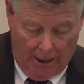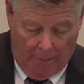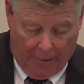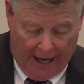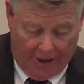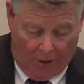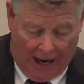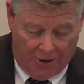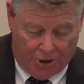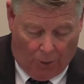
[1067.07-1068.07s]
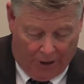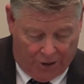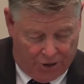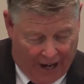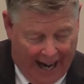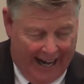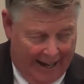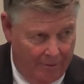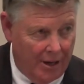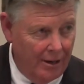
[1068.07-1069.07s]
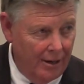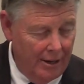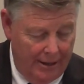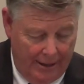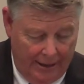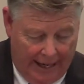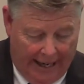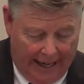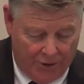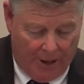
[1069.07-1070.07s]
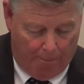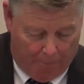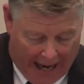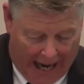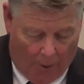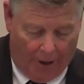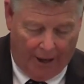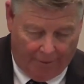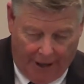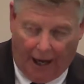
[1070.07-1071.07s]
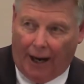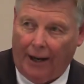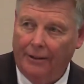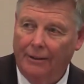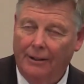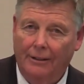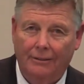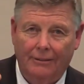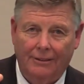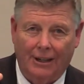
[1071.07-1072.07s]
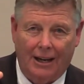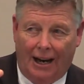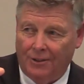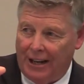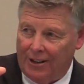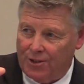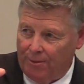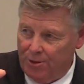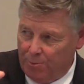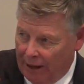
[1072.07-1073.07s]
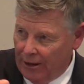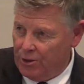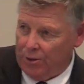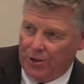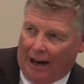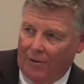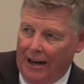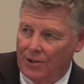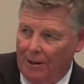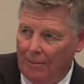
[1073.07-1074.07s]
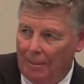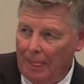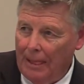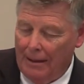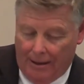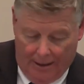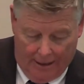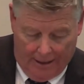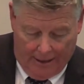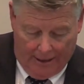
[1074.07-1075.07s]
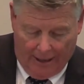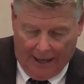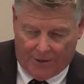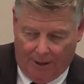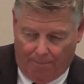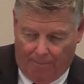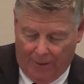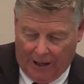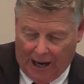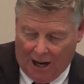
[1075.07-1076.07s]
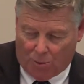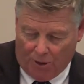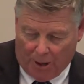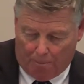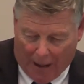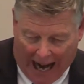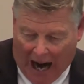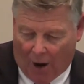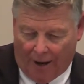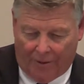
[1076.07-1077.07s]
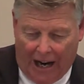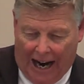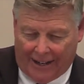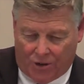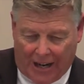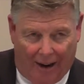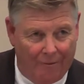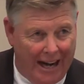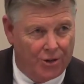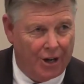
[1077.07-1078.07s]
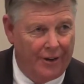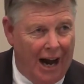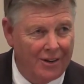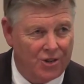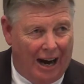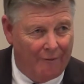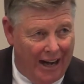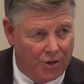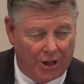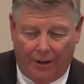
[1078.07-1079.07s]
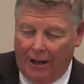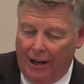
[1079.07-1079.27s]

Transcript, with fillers: But unto us who are saved, it is the power of God. It's the context of spiritual salvation. It's the, the gospel is the power of God to salvation, not salvation